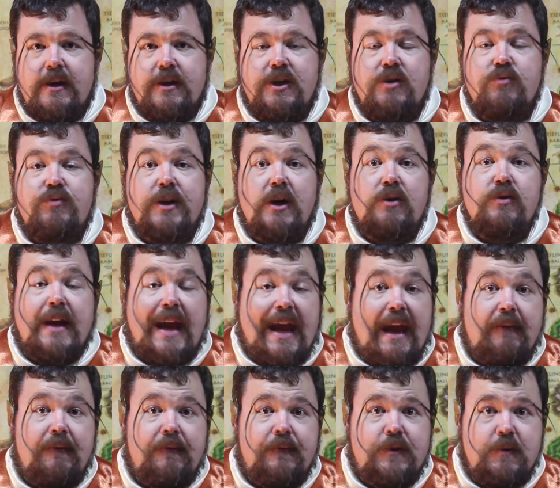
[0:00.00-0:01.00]
You don't
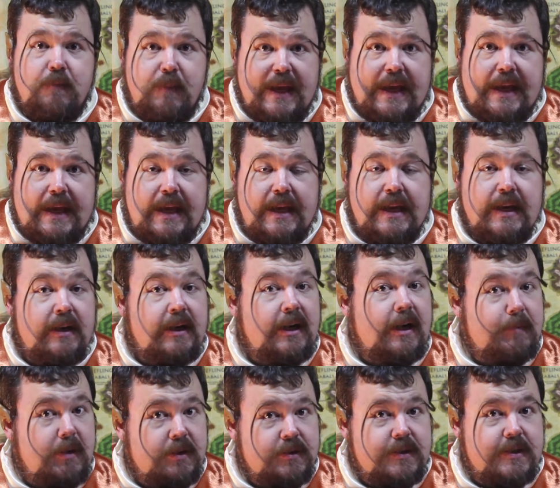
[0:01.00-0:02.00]
have to be
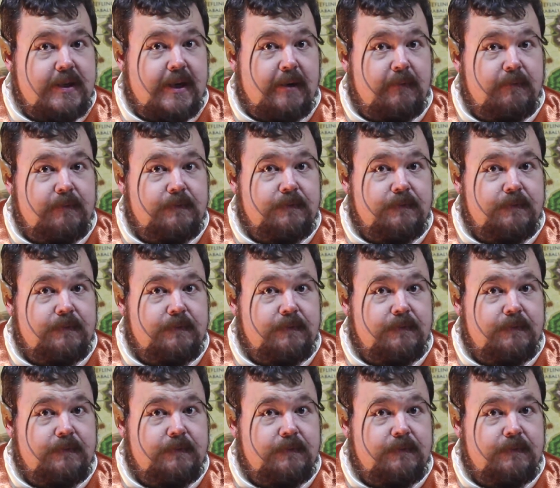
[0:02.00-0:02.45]
a monster.